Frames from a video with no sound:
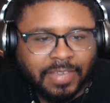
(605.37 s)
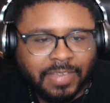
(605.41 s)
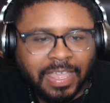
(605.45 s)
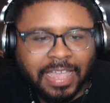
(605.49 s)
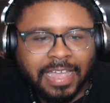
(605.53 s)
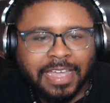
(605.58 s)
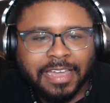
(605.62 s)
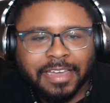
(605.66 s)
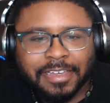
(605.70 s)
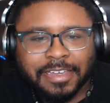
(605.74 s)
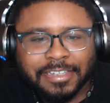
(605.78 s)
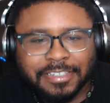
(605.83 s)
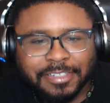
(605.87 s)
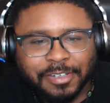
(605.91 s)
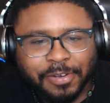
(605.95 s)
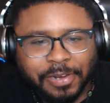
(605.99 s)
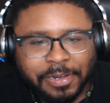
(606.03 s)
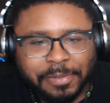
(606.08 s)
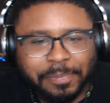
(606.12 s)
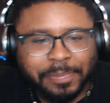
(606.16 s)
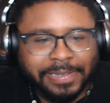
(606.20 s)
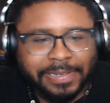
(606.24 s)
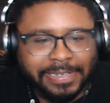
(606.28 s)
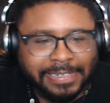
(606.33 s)
Ah, that's a
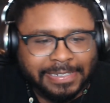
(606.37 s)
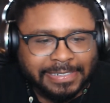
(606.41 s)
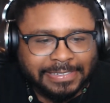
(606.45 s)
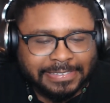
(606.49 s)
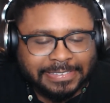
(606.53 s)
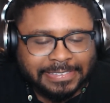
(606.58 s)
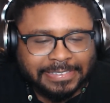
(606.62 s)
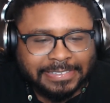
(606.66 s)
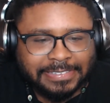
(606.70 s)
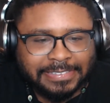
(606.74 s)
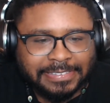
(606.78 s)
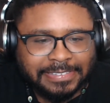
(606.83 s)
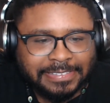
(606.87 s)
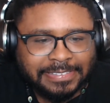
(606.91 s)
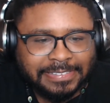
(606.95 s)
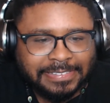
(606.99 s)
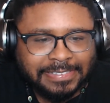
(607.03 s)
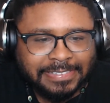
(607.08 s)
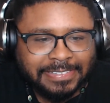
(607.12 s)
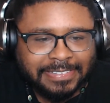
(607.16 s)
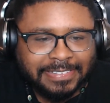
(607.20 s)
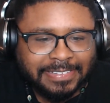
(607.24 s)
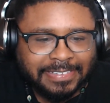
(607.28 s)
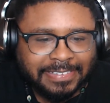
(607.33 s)
great pass.
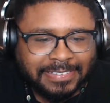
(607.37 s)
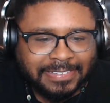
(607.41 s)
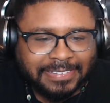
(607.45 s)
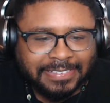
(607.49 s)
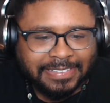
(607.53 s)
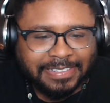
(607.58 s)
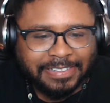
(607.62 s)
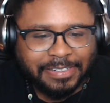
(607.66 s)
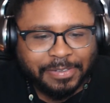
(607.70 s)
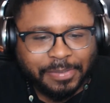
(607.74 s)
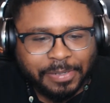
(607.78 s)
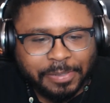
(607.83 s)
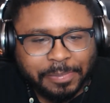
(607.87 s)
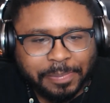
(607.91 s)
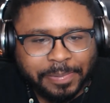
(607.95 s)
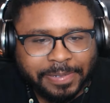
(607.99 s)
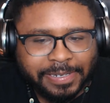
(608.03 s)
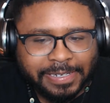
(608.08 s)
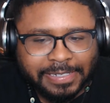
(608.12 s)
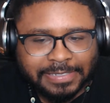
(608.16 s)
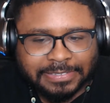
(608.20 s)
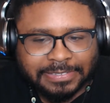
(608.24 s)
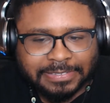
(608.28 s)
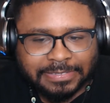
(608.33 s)
a great
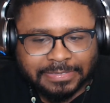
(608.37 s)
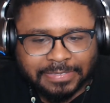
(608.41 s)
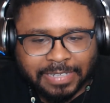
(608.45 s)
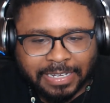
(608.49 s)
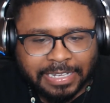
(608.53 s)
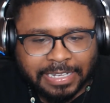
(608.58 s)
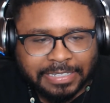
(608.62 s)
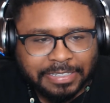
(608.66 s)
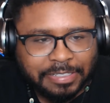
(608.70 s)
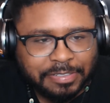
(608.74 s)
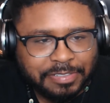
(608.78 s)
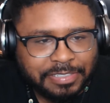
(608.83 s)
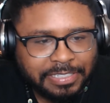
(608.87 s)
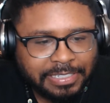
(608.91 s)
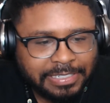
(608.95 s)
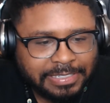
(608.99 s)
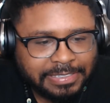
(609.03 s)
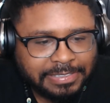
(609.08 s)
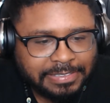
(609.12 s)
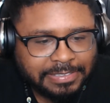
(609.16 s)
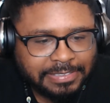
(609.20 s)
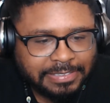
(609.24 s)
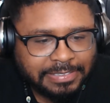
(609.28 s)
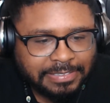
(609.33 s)
pass. I like those
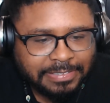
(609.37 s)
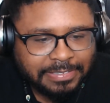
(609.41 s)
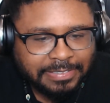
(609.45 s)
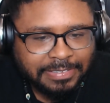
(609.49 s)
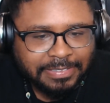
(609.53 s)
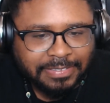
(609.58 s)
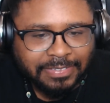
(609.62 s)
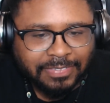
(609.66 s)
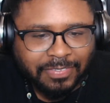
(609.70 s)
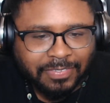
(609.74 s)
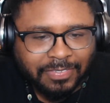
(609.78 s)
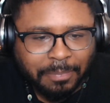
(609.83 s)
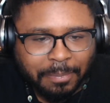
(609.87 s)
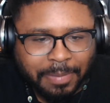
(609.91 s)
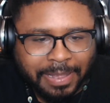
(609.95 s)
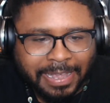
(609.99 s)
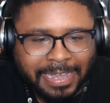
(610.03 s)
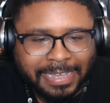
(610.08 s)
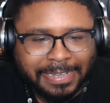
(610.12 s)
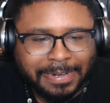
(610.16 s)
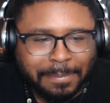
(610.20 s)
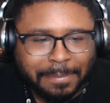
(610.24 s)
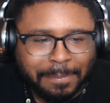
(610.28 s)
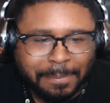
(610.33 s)
cleats.
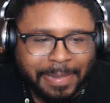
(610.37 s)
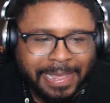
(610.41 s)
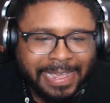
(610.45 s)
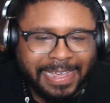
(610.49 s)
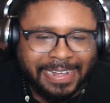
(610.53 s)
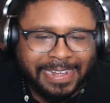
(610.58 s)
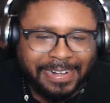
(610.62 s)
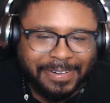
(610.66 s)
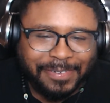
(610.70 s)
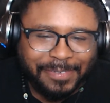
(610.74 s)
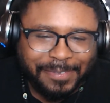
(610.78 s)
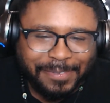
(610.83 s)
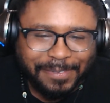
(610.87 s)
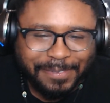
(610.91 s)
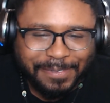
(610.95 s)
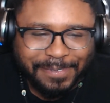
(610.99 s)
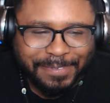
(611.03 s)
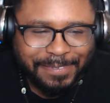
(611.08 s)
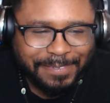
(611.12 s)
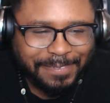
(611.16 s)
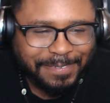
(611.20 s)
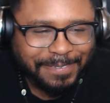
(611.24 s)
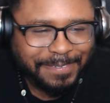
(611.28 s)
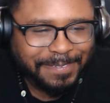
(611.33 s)
Behind the back.
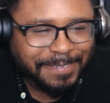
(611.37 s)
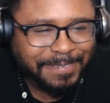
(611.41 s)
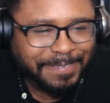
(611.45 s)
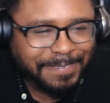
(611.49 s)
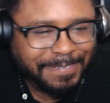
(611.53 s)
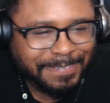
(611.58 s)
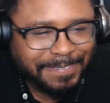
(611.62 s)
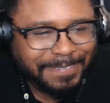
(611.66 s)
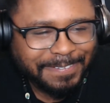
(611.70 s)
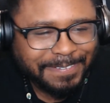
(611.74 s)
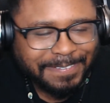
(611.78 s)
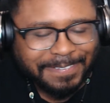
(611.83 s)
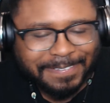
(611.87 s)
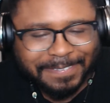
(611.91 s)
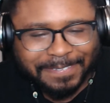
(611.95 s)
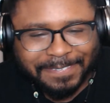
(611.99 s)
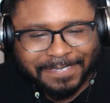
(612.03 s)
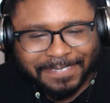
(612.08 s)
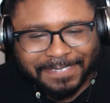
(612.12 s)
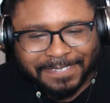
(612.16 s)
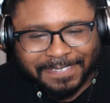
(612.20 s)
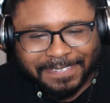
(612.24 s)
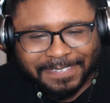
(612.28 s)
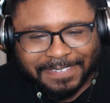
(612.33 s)
Ooh.
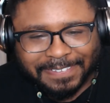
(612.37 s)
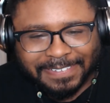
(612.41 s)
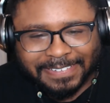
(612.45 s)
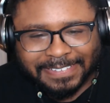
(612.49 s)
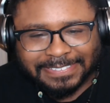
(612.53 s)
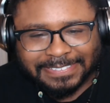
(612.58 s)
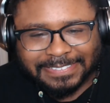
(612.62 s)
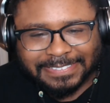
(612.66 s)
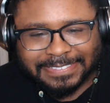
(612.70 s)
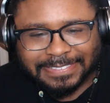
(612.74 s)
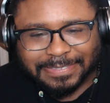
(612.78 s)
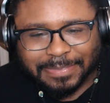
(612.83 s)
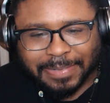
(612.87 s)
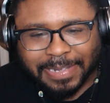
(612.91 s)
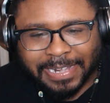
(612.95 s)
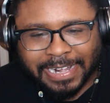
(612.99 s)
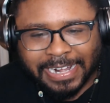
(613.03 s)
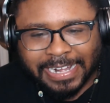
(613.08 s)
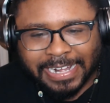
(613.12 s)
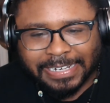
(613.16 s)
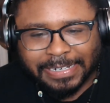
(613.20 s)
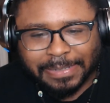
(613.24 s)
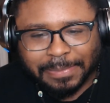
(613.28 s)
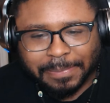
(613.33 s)

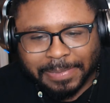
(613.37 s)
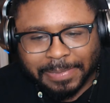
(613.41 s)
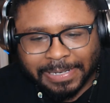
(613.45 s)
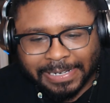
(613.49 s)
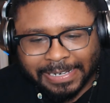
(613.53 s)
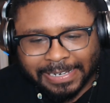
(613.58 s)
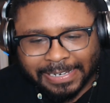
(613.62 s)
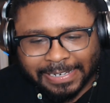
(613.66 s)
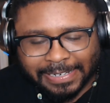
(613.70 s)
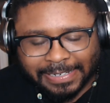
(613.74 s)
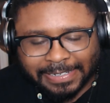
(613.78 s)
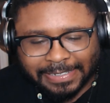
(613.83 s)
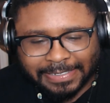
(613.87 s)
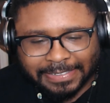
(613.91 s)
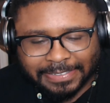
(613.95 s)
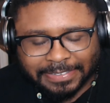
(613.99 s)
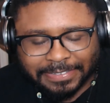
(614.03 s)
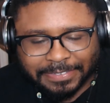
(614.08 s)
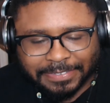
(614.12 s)
Behind the back.